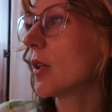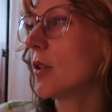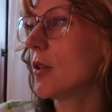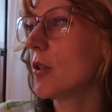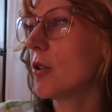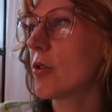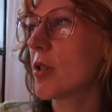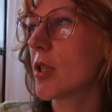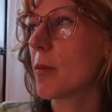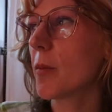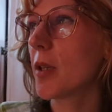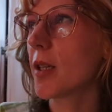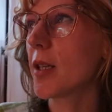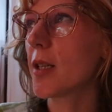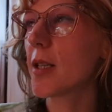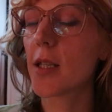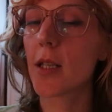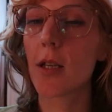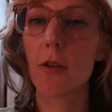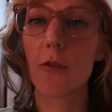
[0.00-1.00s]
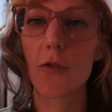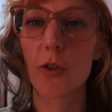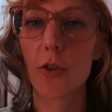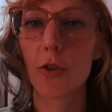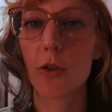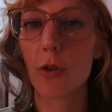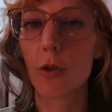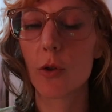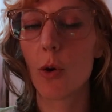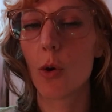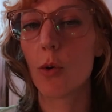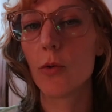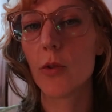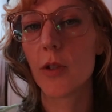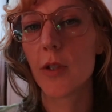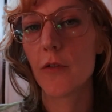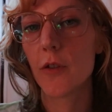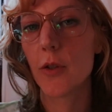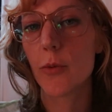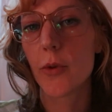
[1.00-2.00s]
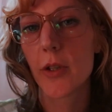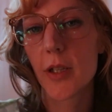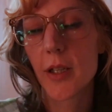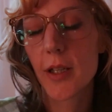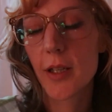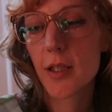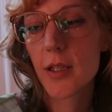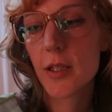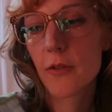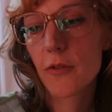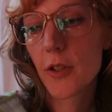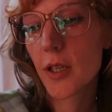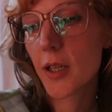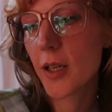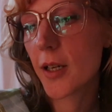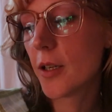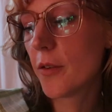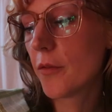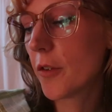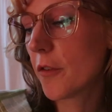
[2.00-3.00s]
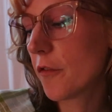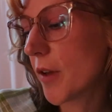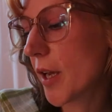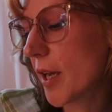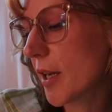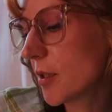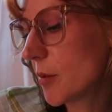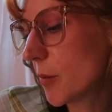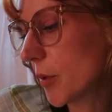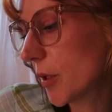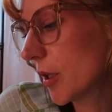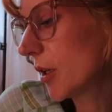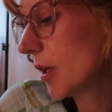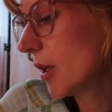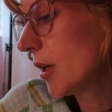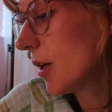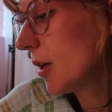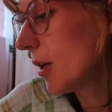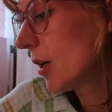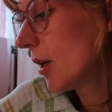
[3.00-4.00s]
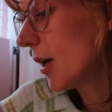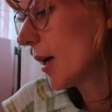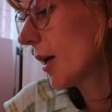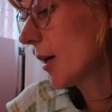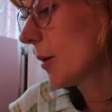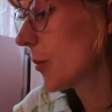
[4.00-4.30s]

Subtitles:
Use something like silver or gold if you want like a different kind of effect, but I